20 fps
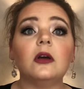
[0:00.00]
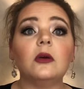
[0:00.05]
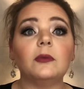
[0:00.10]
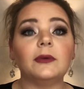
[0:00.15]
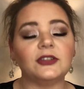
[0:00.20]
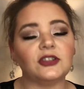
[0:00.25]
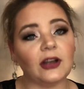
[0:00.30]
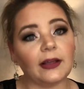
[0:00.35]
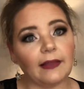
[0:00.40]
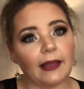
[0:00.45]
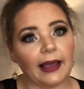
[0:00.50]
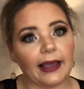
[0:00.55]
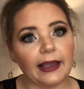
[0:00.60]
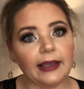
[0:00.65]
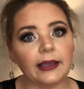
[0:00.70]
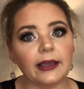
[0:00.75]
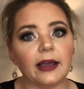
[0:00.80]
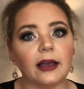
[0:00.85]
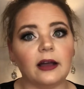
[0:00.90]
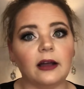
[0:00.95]
which I
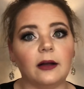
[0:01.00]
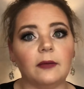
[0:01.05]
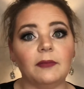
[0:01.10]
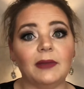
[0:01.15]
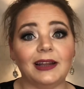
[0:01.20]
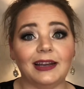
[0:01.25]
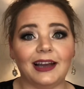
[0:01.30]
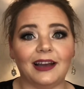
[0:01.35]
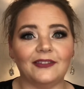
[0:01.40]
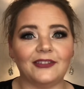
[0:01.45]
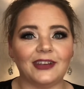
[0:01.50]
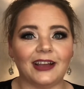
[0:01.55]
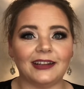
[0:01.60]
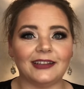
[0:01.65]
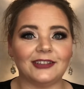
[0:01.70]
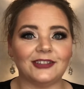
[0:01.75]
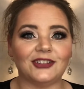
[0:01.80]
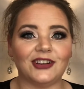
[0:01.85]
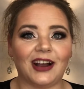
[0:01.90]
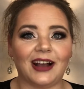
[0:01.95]
like, and I have
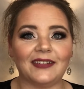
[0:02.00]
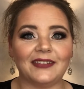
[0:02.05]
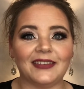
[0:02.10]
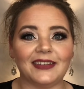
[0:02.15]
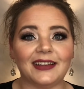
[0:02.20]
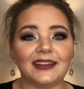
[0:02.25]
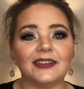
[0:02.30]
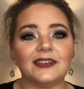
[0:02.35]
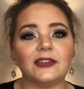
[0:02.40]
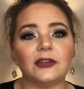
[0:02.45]
yet to try this.